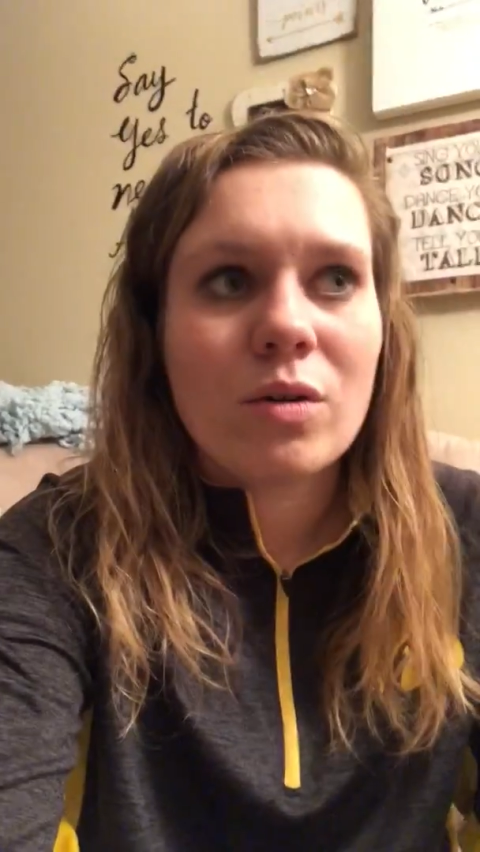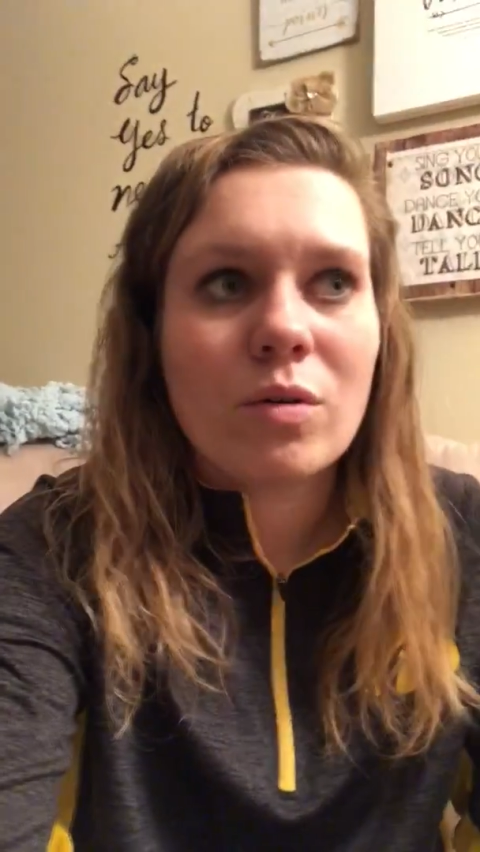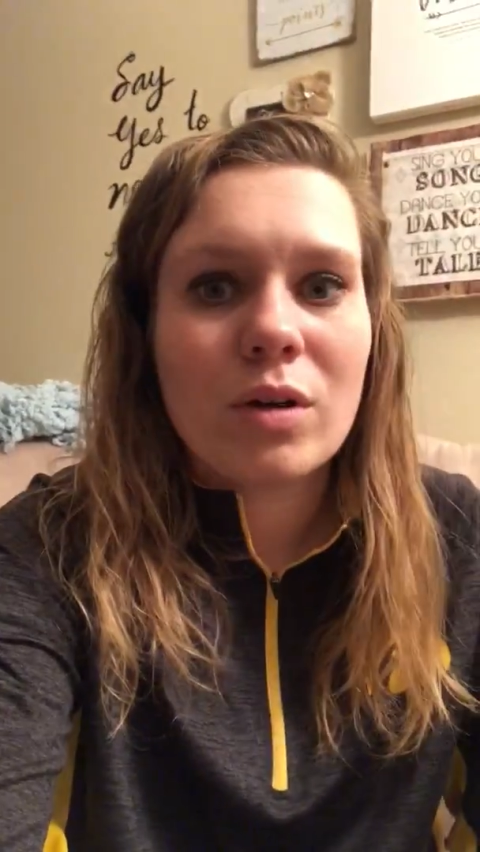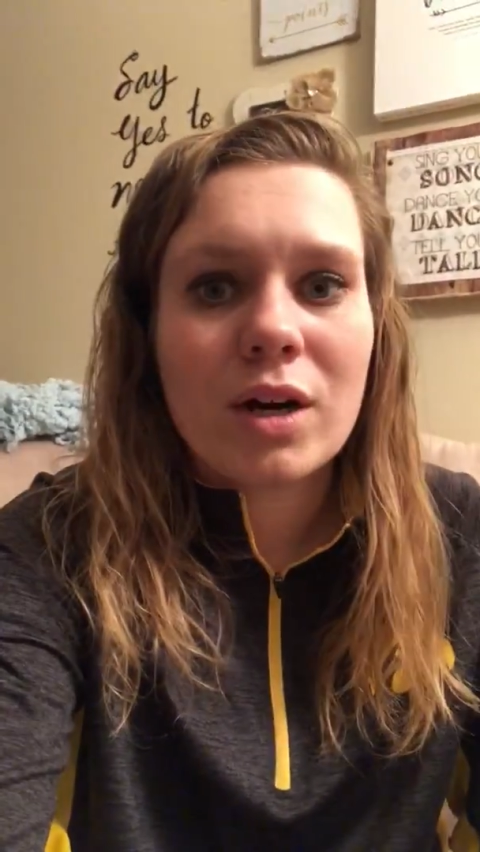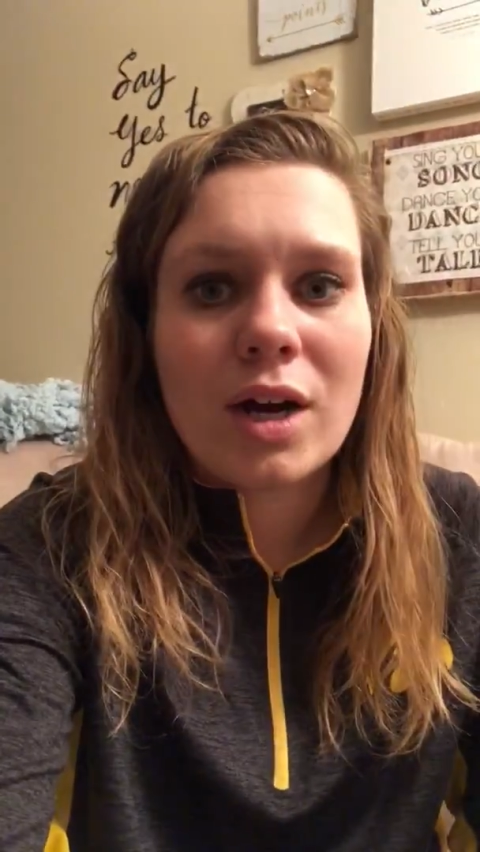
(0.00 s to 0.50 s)

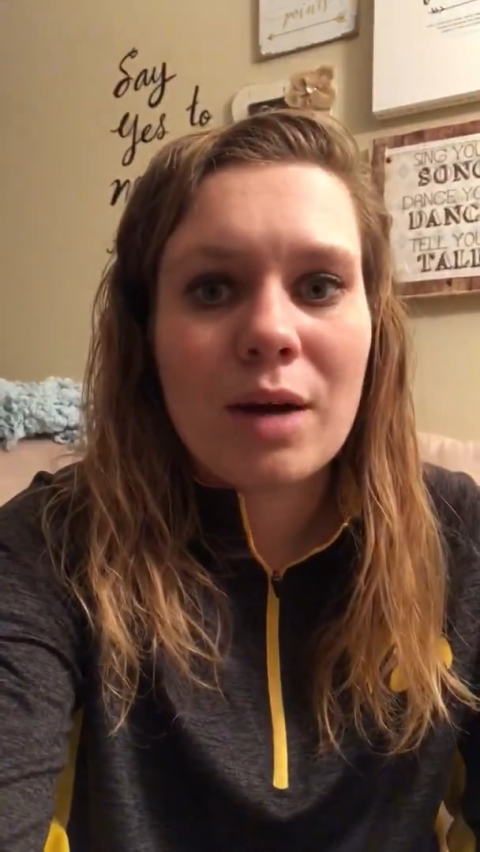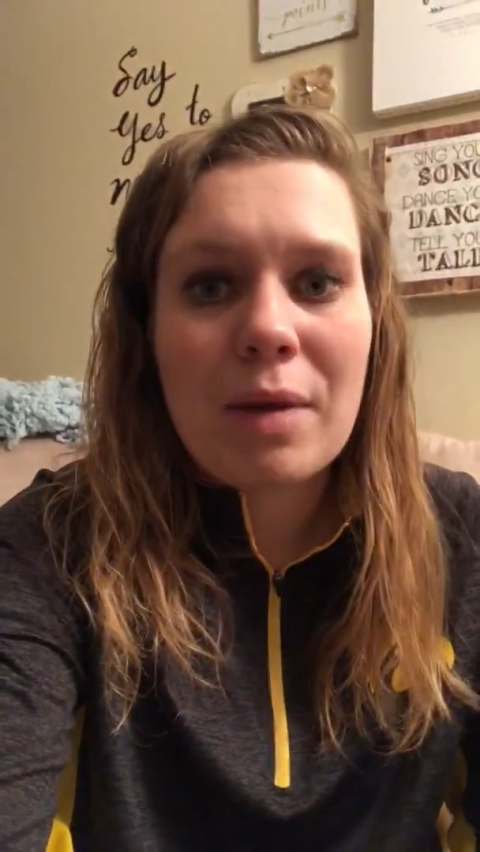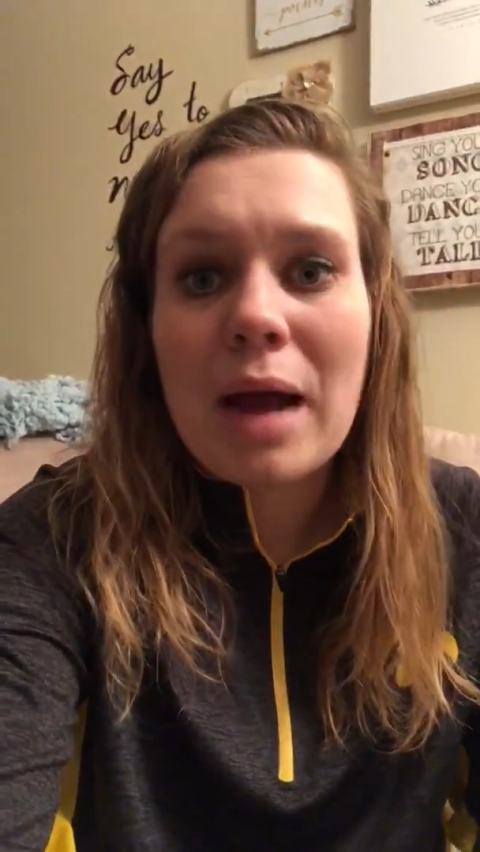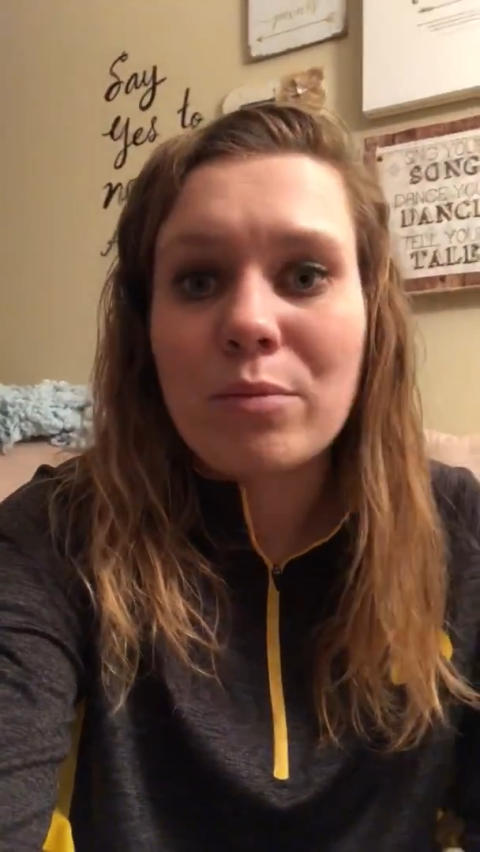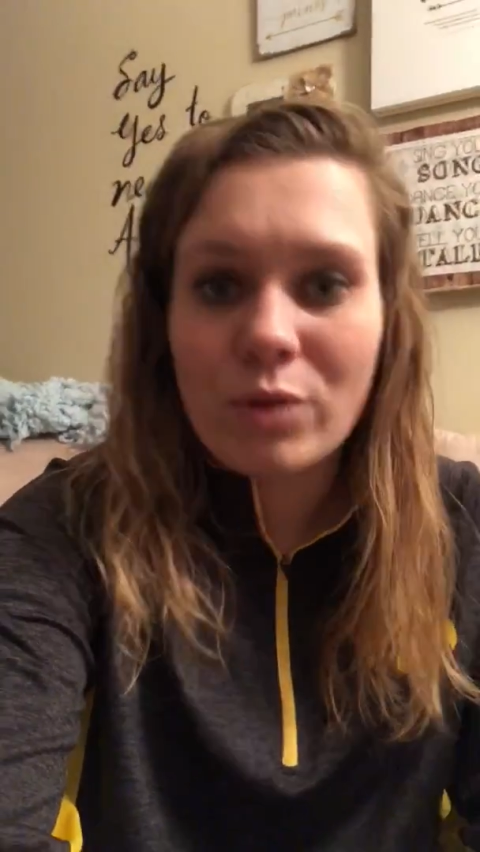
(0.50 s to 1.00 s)
or
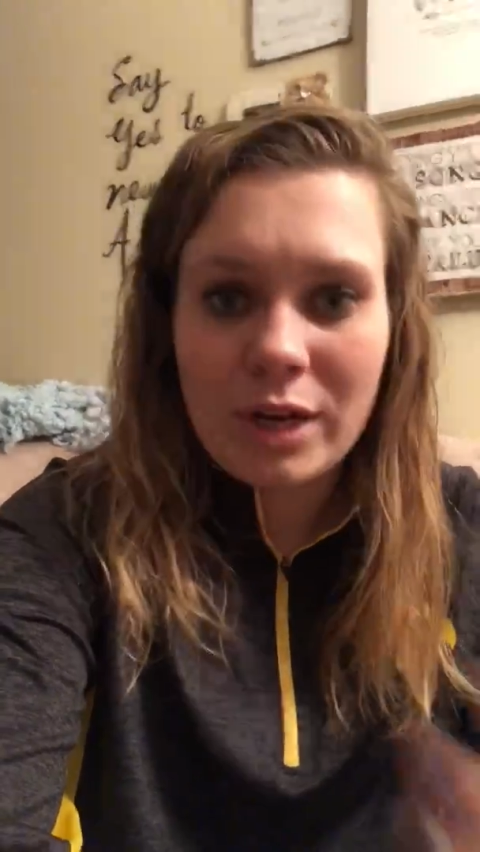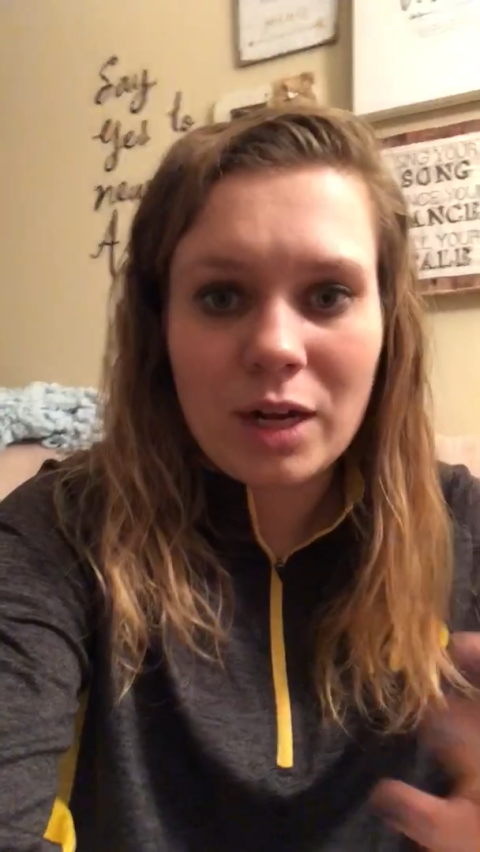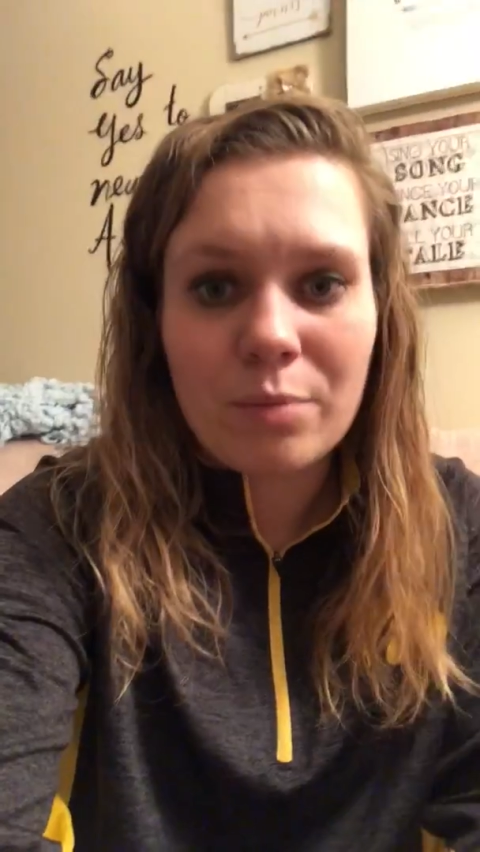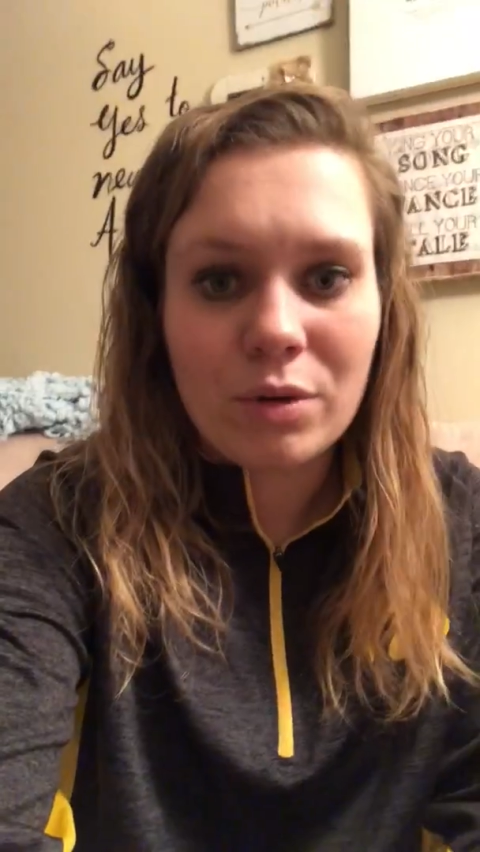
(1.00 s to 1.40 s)
I'm reading a